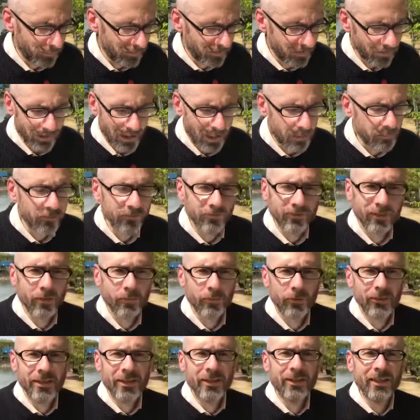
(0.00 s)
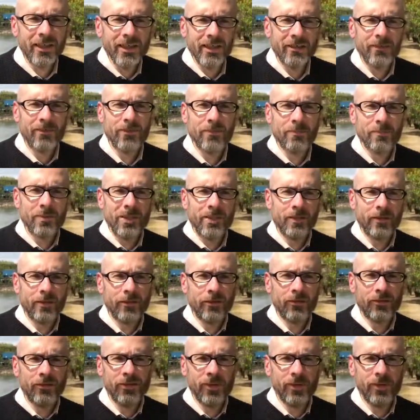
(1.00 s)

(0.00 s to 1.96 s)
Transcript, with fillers: But the lamp of liberty is being